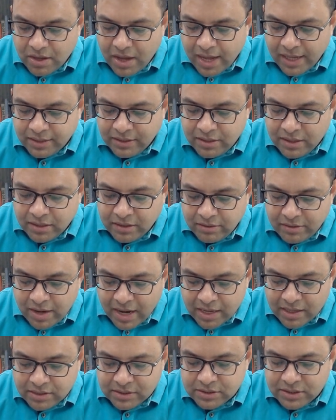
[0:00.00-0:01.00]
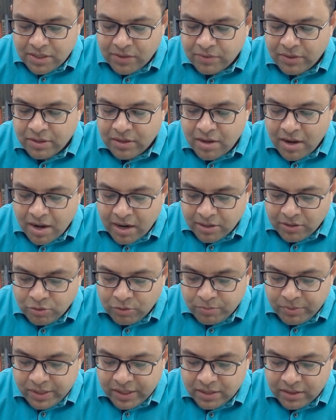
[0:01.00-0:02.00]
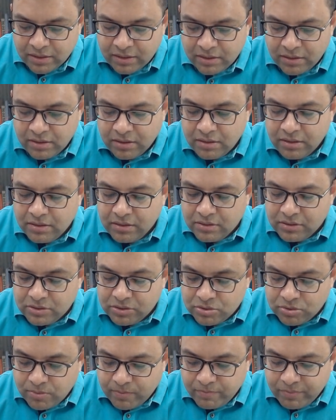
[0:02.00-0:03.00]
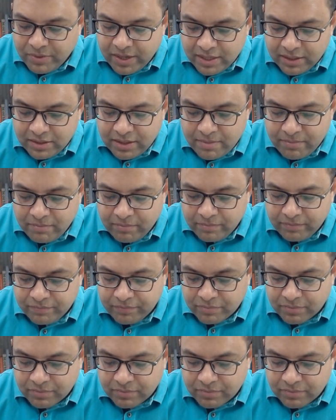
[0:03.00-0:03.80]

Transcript: And they are drag us down and are hard to break. So break them